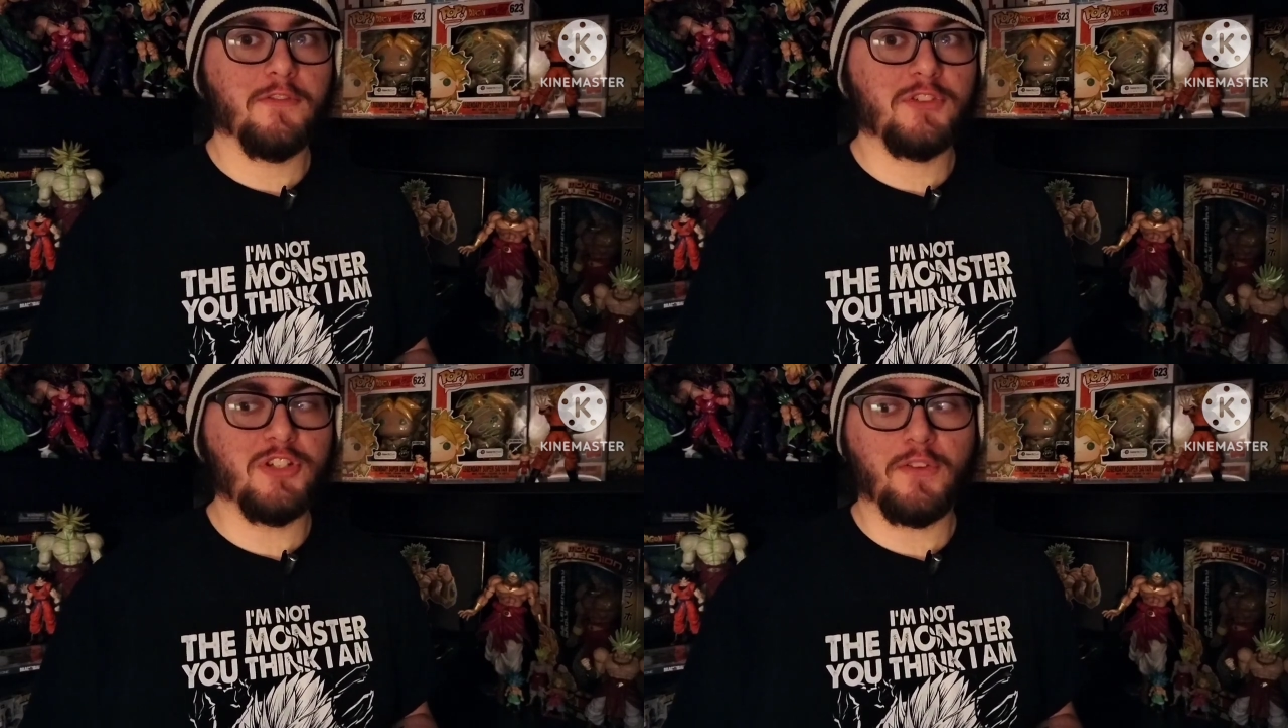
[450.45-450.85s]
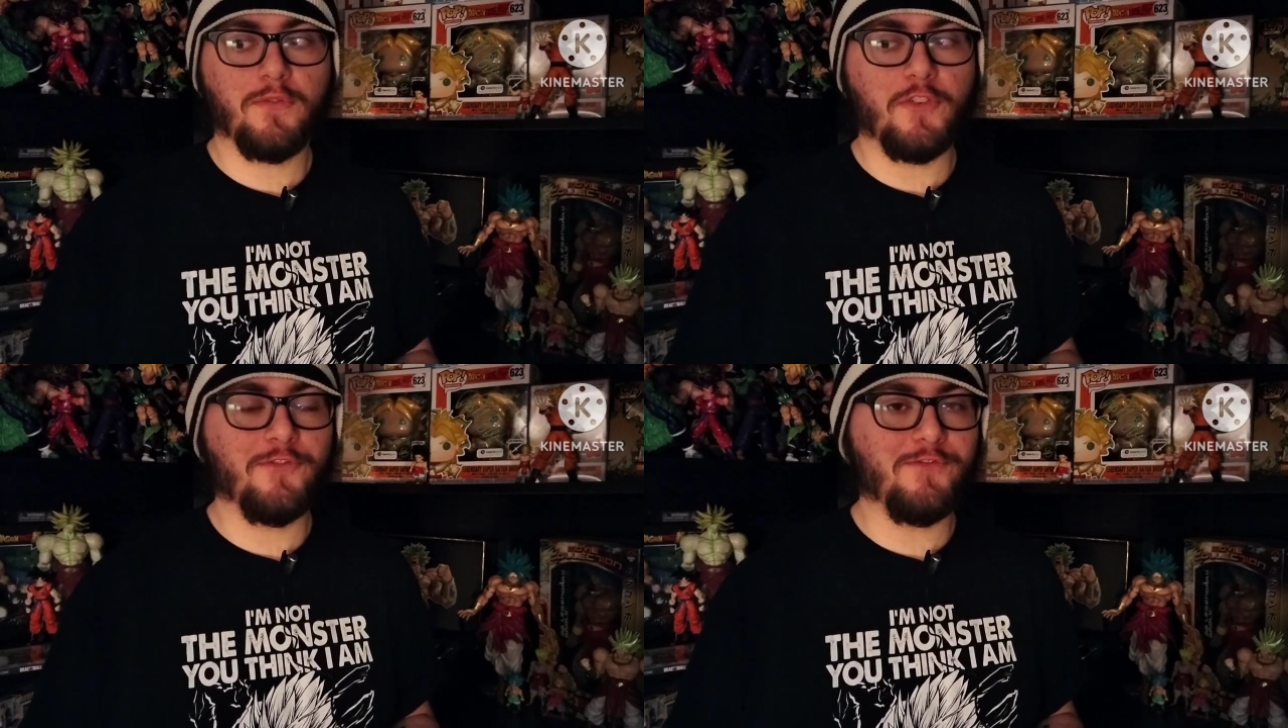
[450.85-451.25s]
just
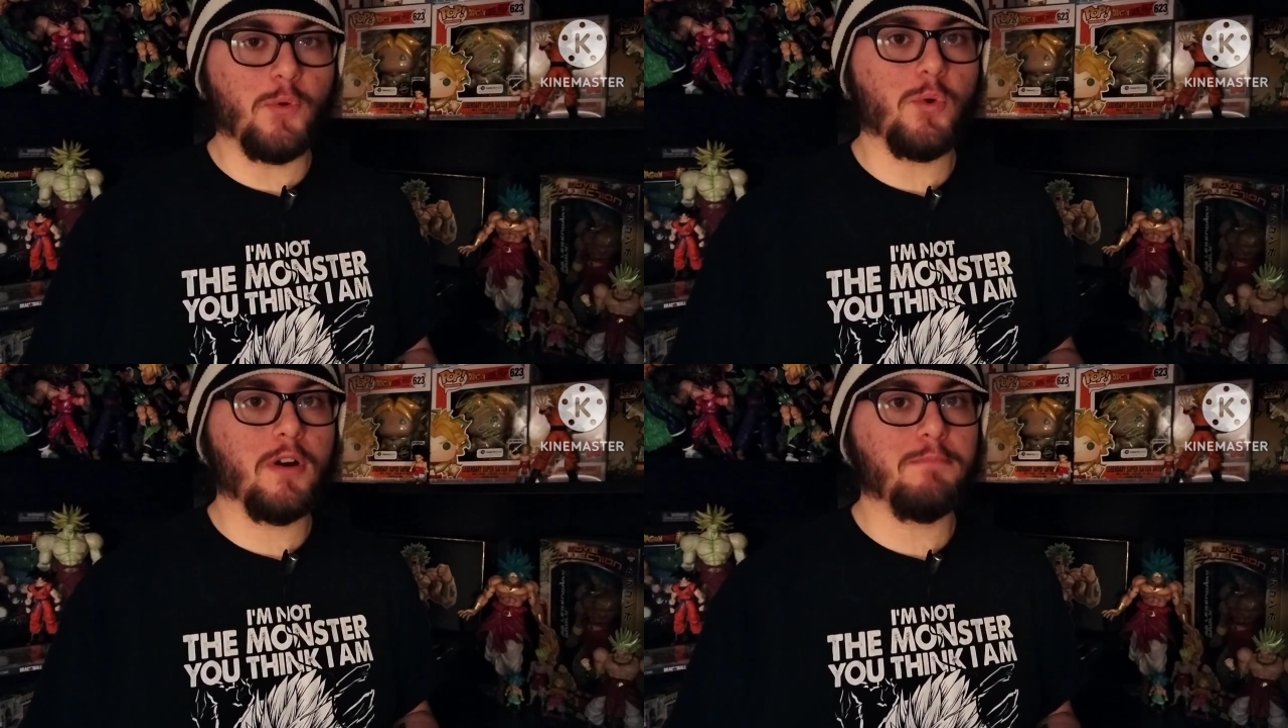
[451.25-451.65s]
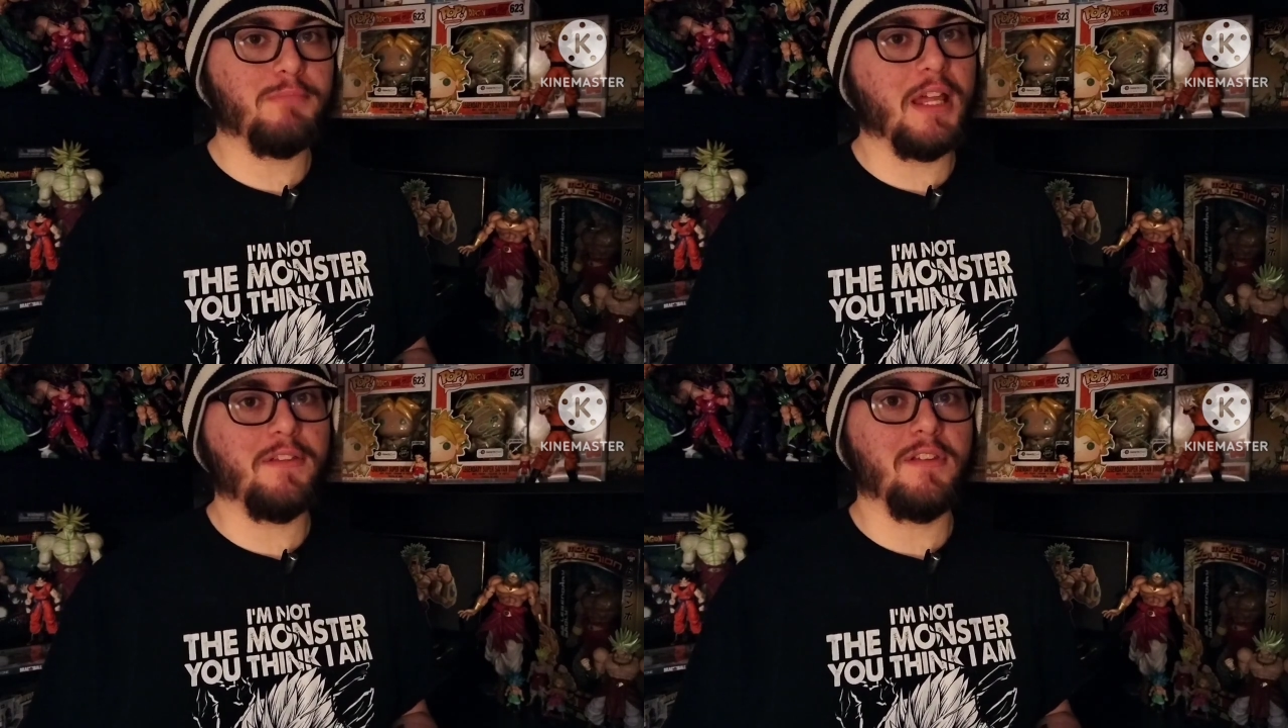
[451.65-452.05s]
for four
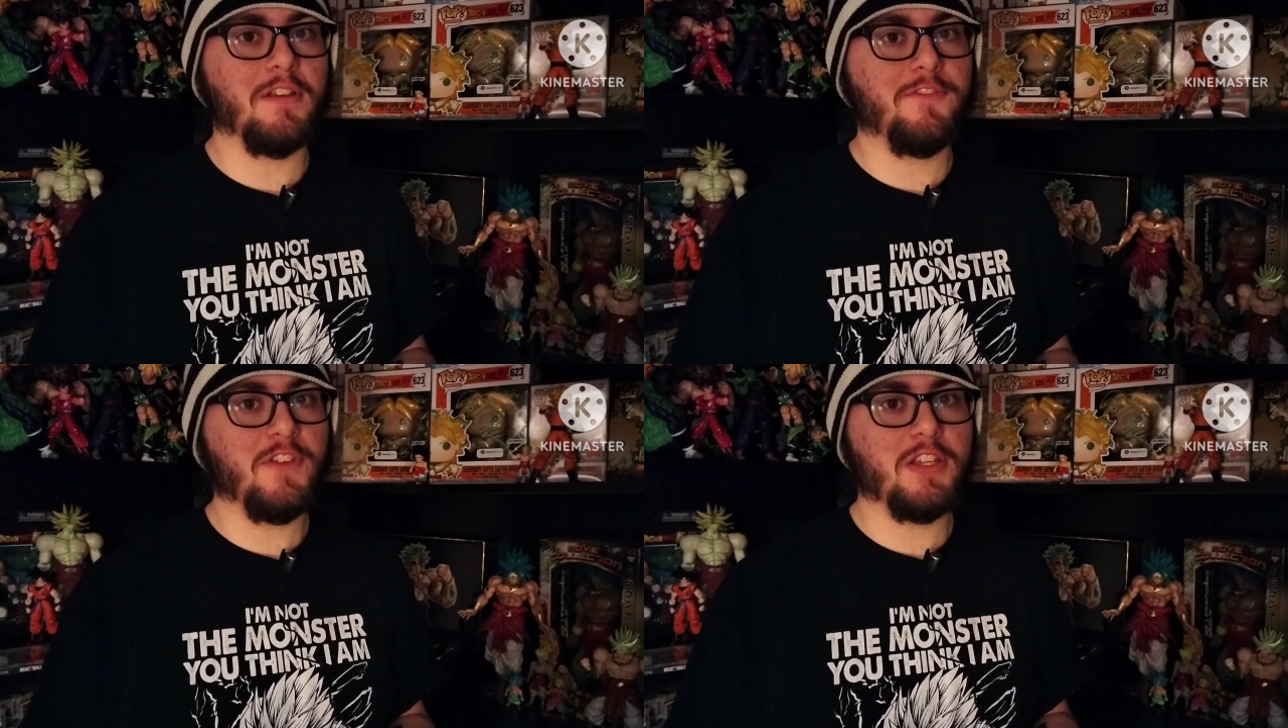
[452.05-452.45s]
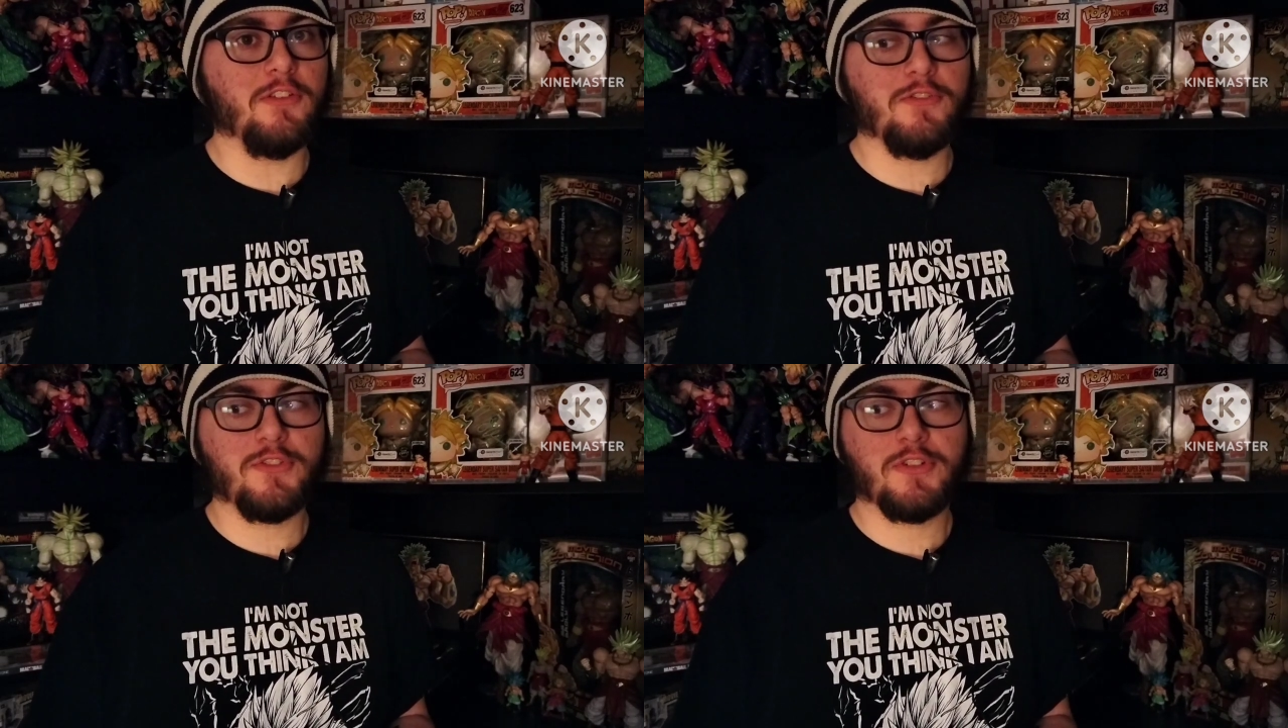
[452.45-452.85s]
plastic
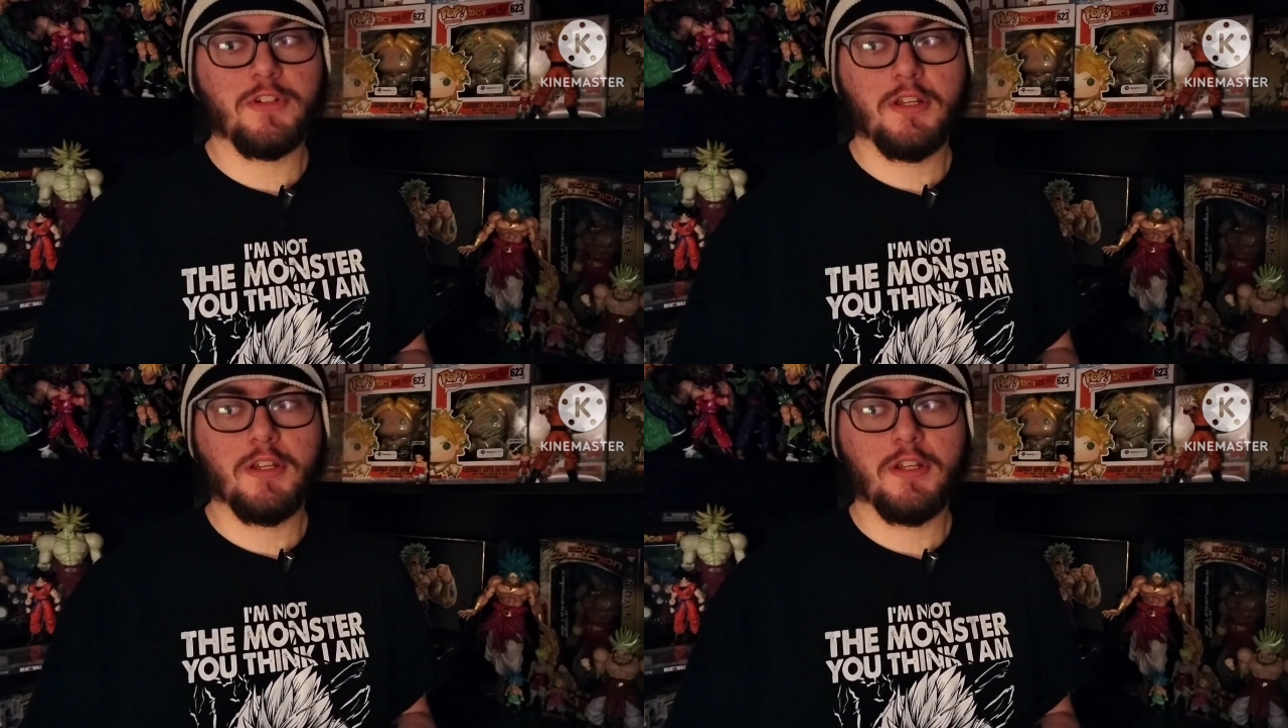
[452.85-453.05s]
figures.